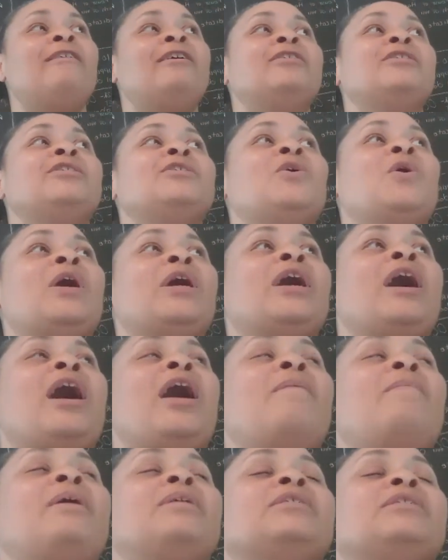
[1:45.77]
So I
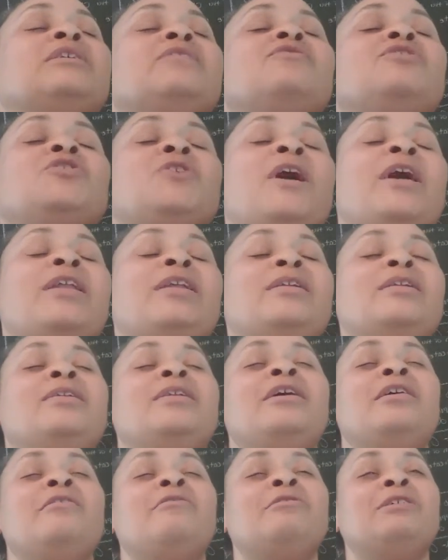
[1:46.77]
caught myself trying to
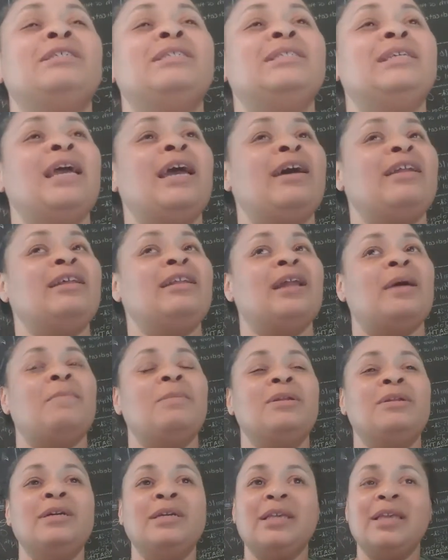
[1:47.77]
narrow it down and I'm
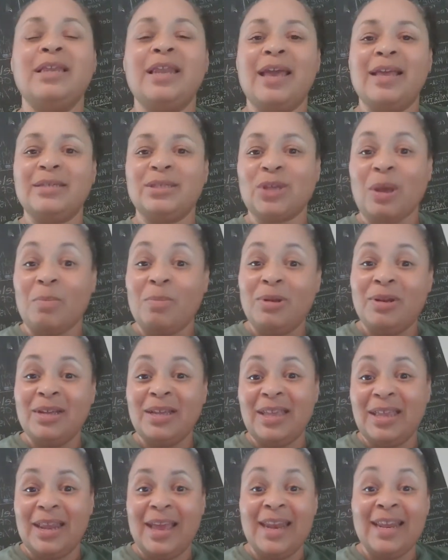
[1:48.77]
looking at so I'm
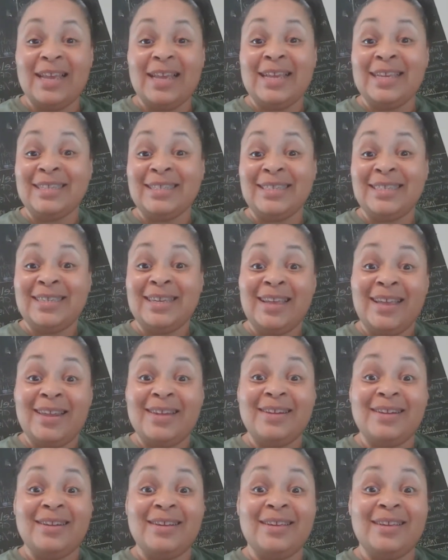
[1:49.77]
looking at it
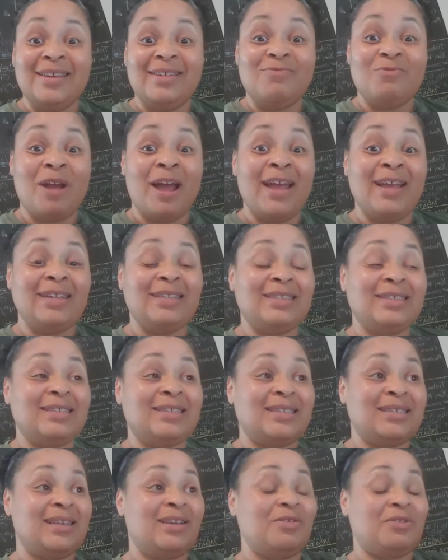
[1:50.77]
intently, right? To
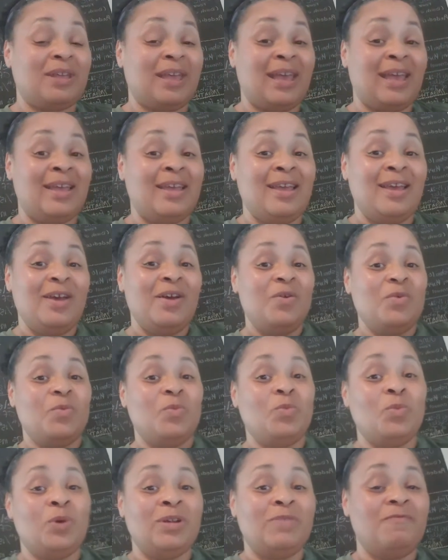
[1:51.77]
see, okay,
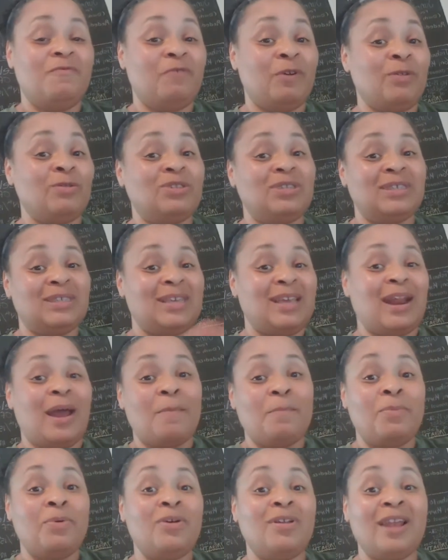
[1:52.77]
what verses can I
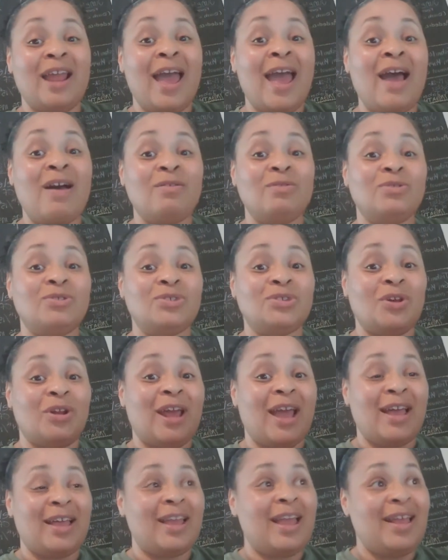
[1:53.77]
pull out so that
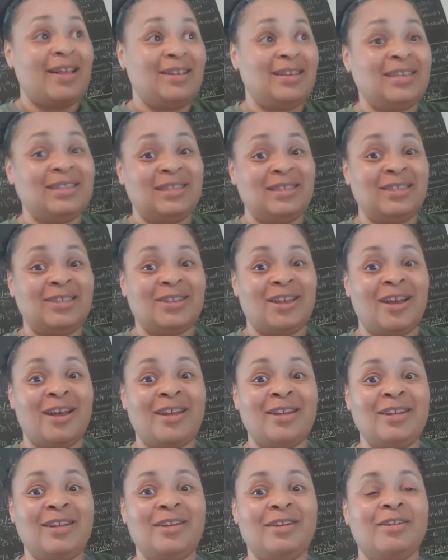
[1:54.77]
I can get this
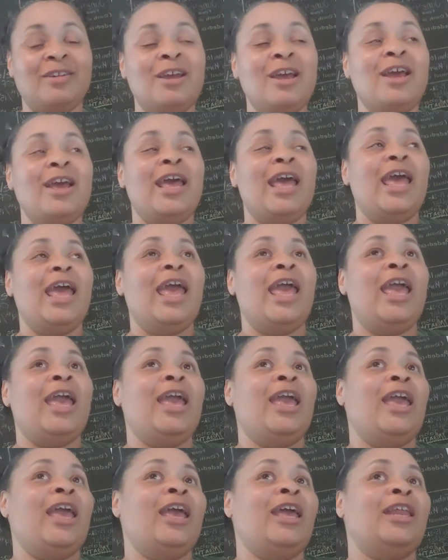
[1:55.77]
on here?
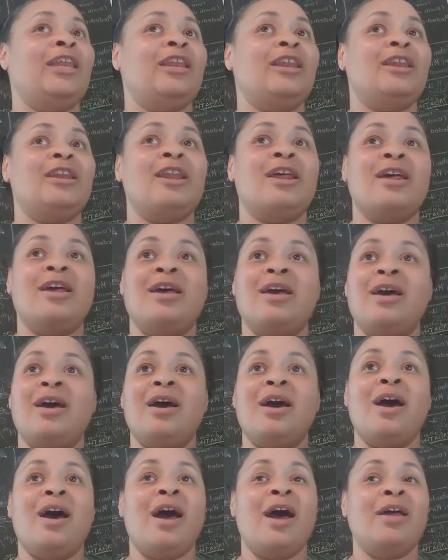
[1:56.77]
And
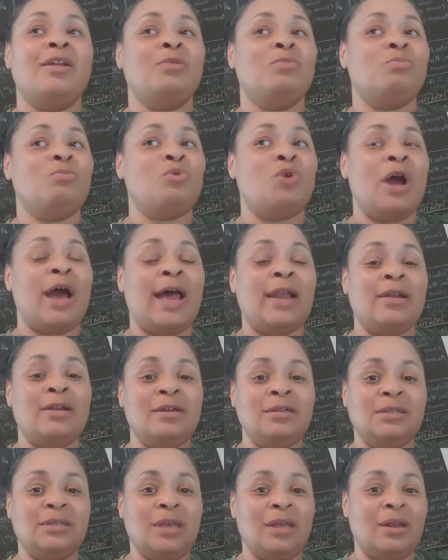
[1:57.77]
the more I
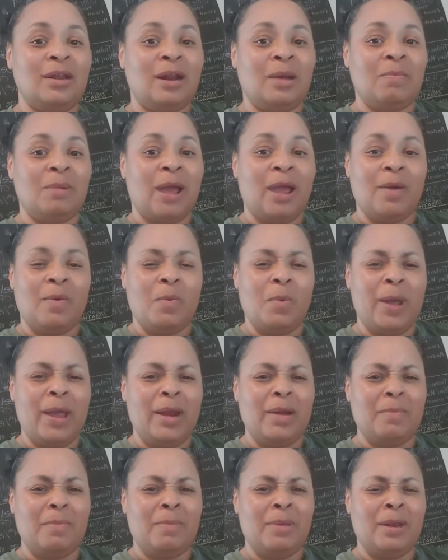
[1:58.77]
looked at it, I'm like, wait
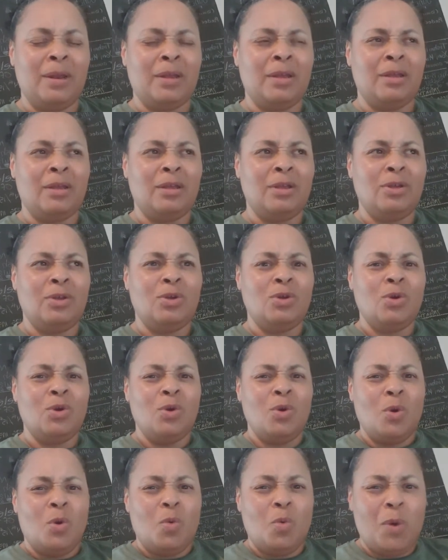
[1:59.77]
a minute
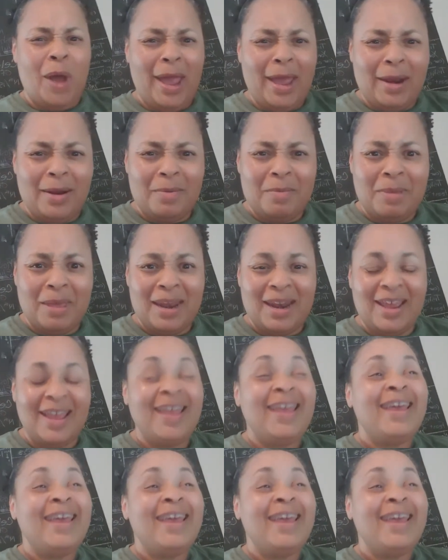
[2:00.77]
wait a minute.